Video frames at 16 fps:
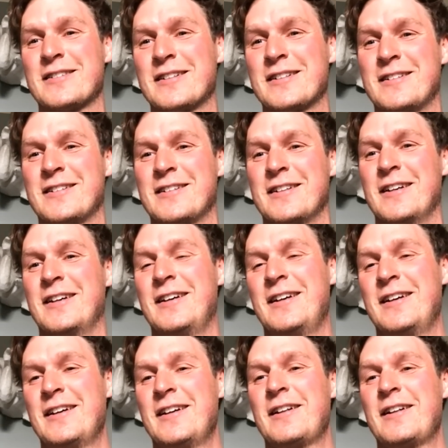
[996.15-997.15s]
And
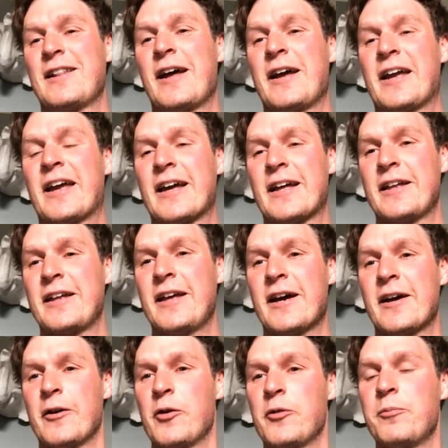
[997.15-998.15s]
like,
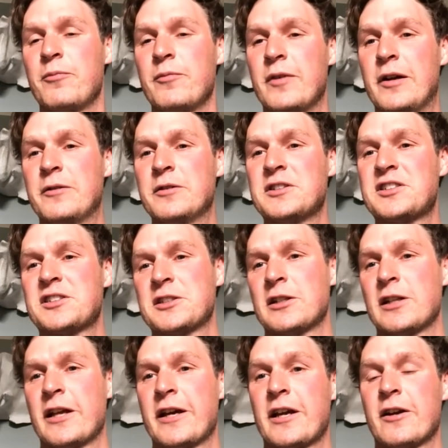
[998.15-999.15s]
yeah, it was still
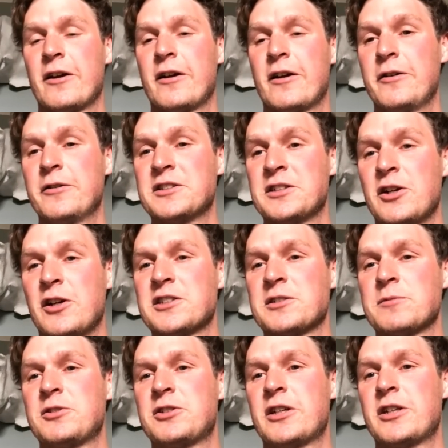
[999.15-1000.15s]
like it was an
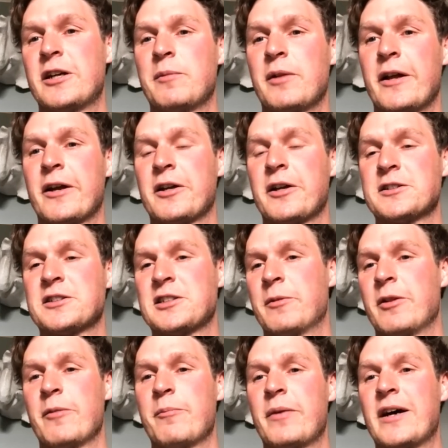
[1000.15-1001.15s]
awesome trip. Like some of
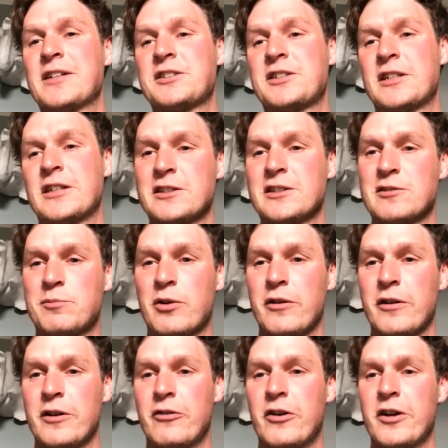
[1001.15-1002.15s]
the best trails I've
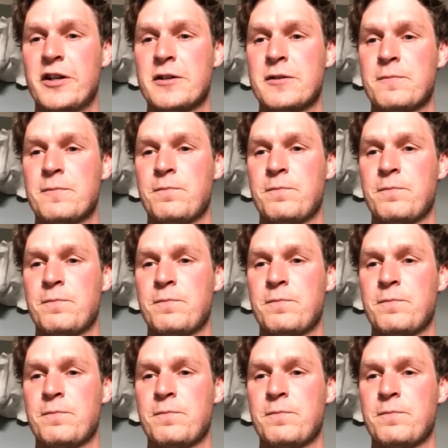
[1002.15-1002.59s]
probably ridden.